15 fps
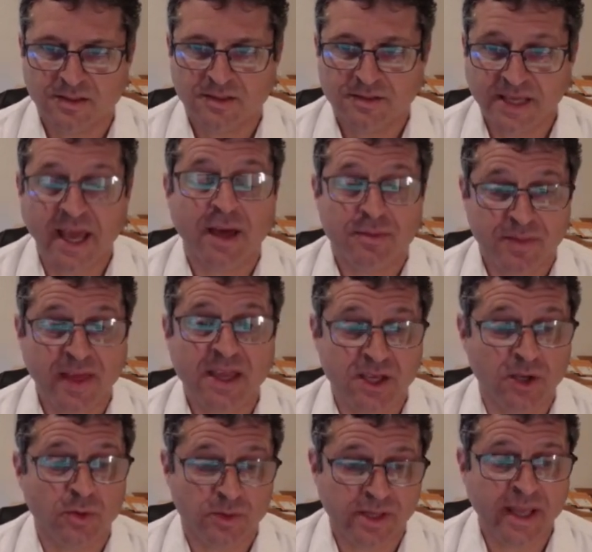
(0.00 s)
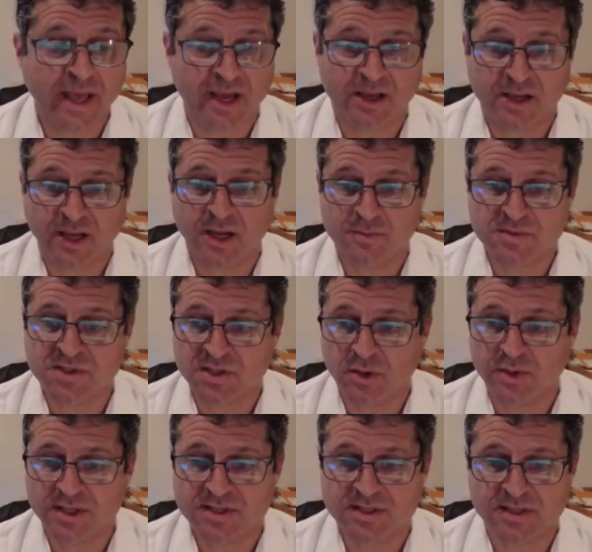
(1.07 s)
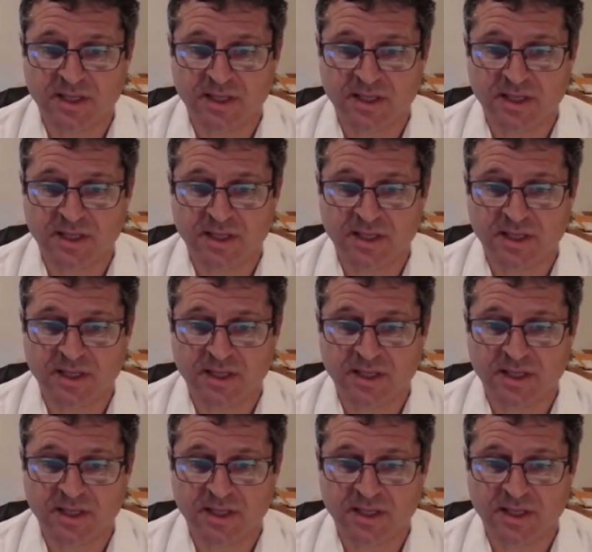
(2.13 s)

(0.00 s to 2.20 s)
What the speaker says: Yeah, thank you. Yeah, so it's